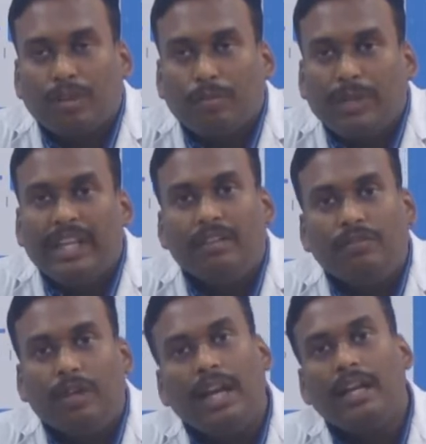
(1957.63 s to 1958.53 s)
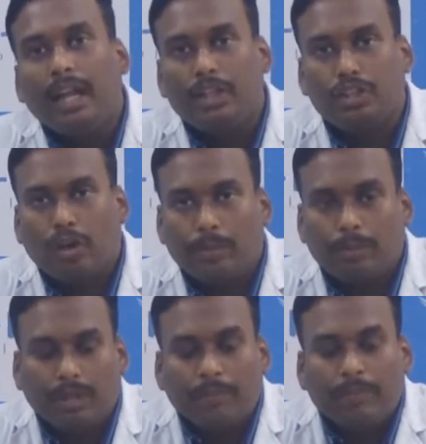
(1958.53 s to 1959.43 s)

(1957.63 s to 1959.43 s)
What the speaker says: meaningful and enjoyable.